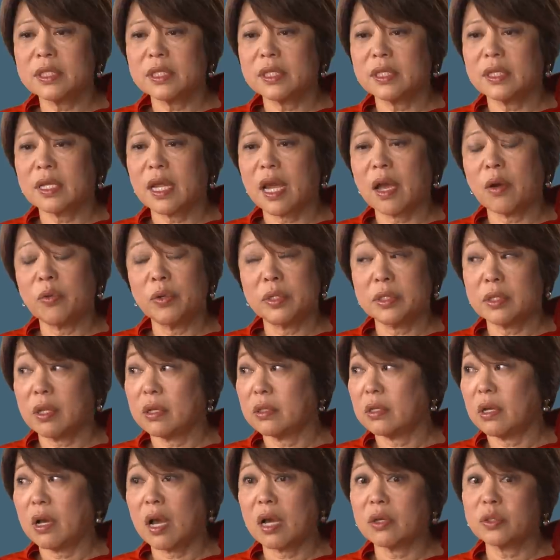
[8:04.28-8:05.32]
and I always thought
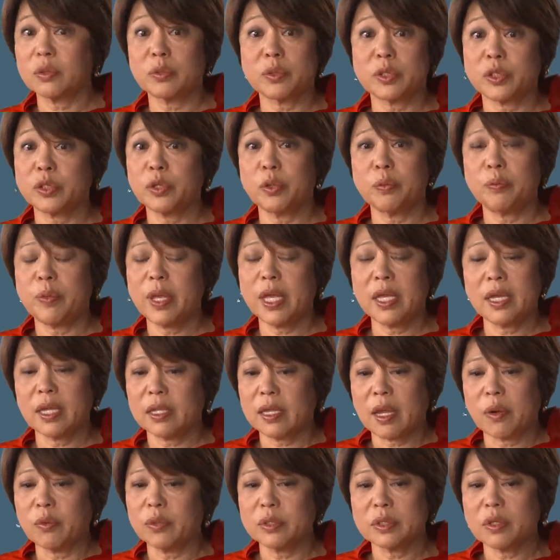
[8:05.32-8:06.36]
the house was so big, and
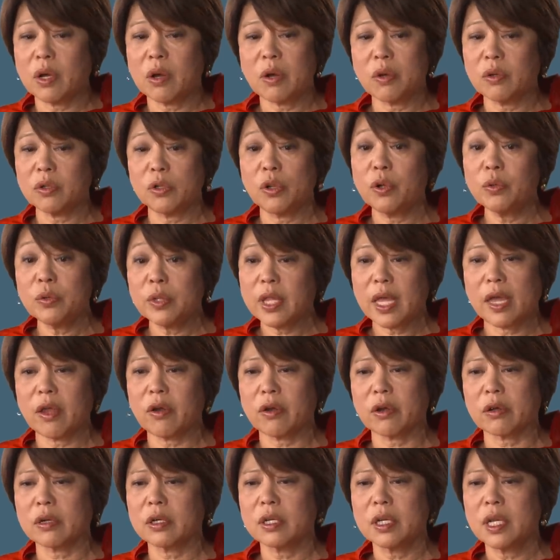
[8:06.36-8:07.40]
I was all alone
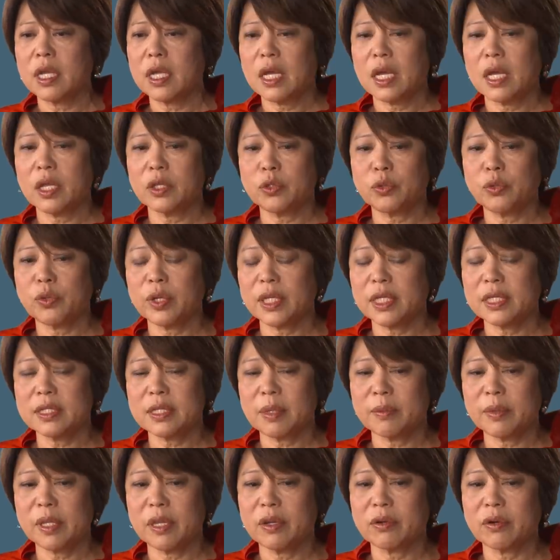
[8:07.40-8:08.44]
there, a
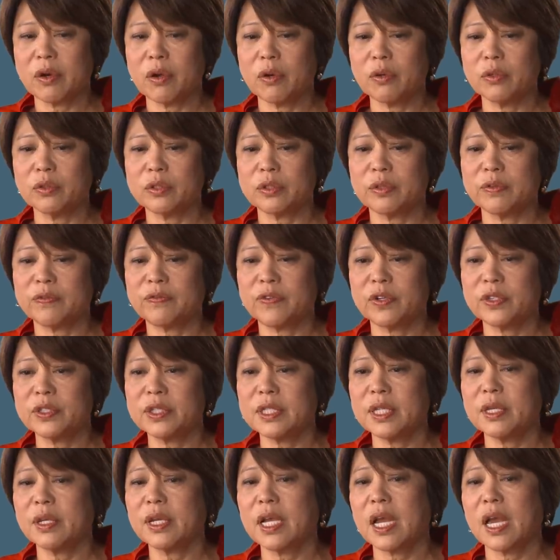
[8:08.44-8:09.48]
twenty-some-year-old. So first
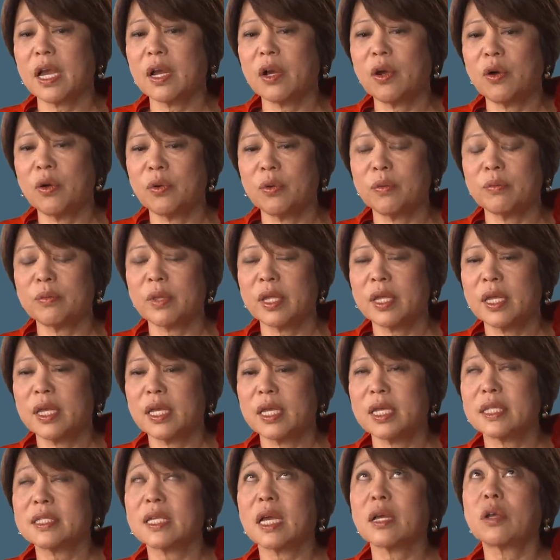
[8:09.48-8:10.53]
thing I got home
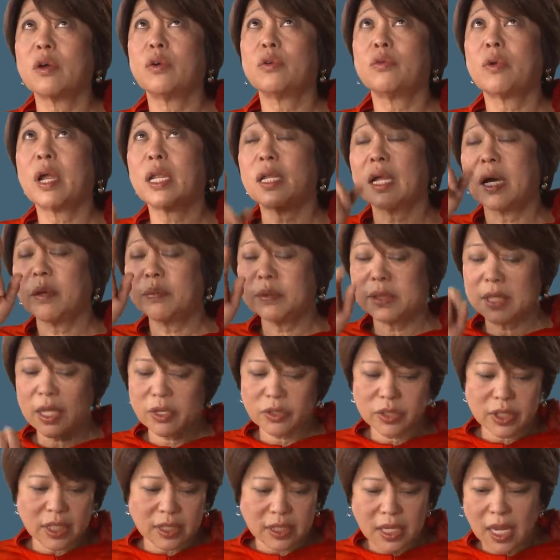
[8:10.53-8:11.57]
is I go run
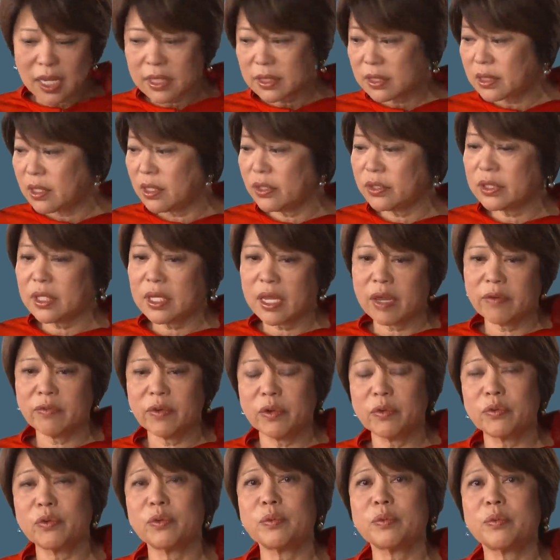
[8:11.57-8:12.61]
upstairs and downstairs to
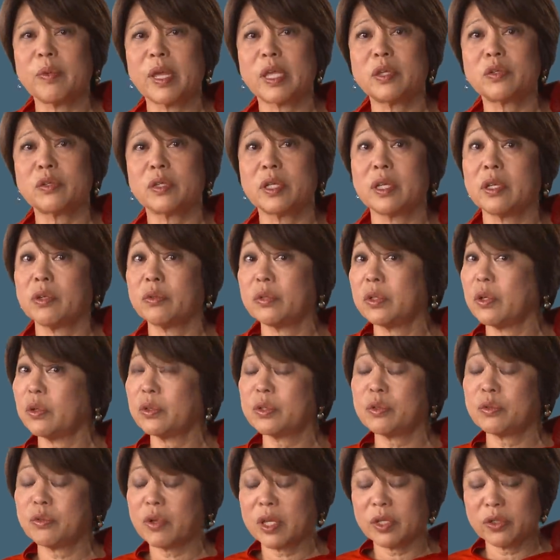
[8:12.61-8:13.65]
every room and make sure there were no
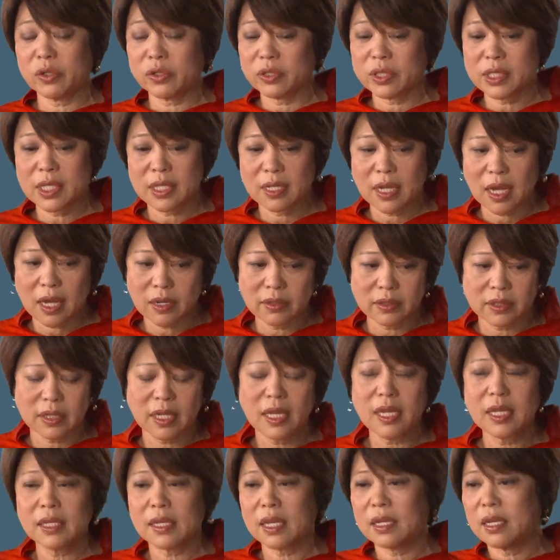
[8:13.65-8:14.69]
strangers in the house.
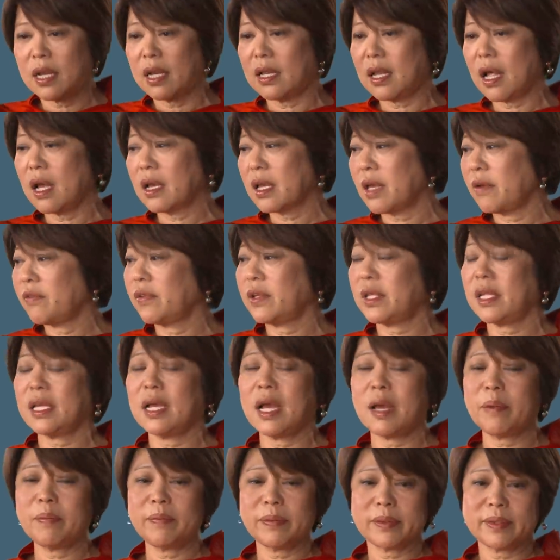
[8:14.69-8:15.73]
Then I lock everything
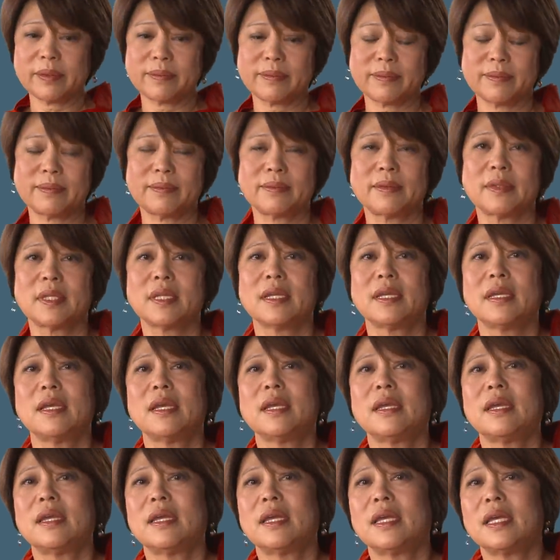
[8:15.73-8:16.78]
up.
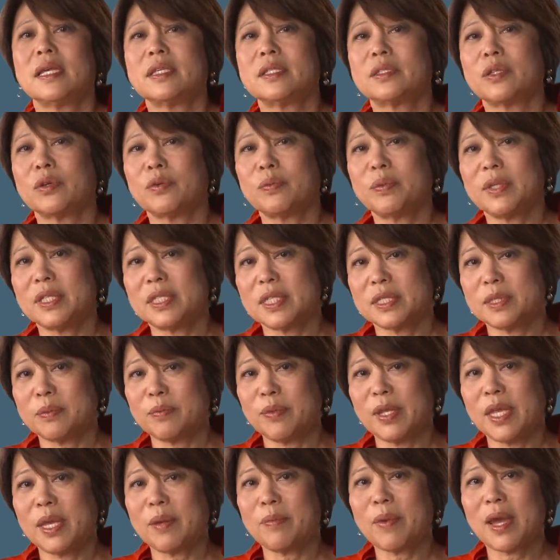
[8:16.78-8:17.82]
And so it'll be just
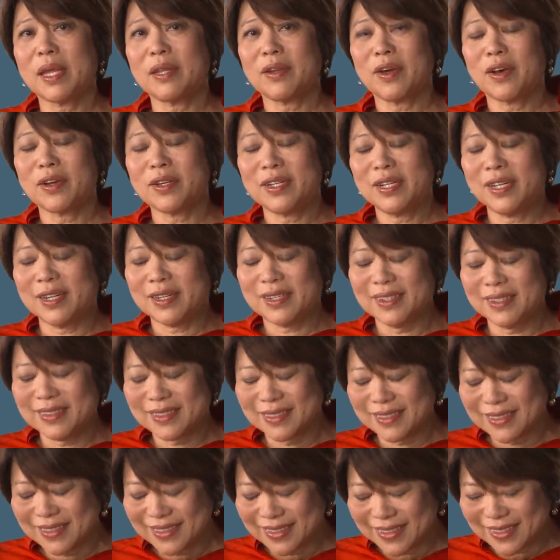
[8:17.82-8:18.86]
me and my daughter.
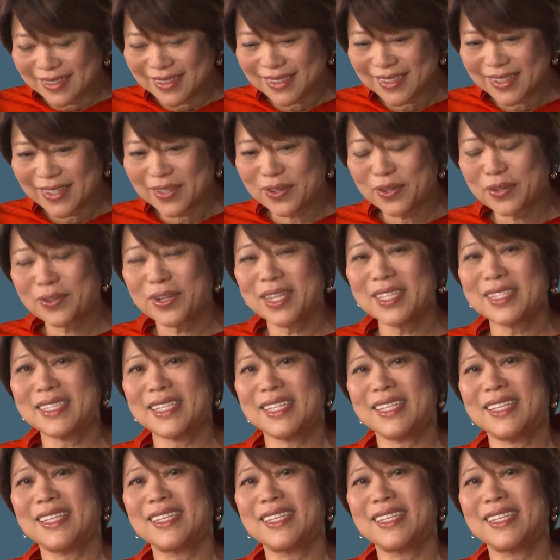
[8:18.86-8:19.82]
Crazy.